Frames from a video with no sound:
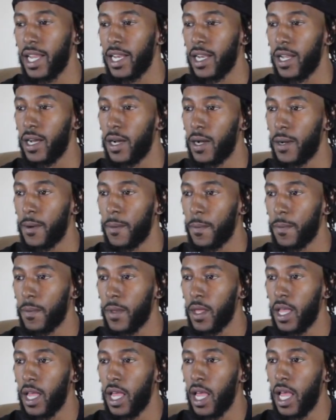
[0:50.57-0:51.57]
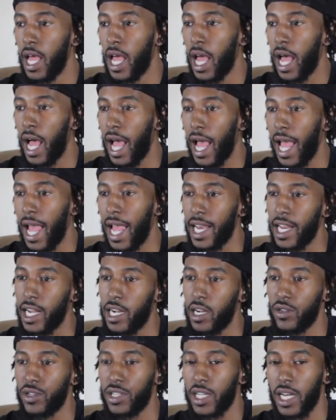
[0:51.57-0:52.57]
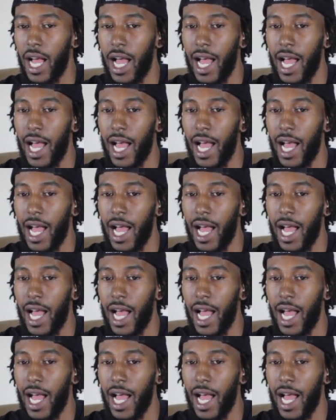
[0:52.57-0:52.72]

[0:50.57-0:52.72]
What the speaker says: and I had to go to the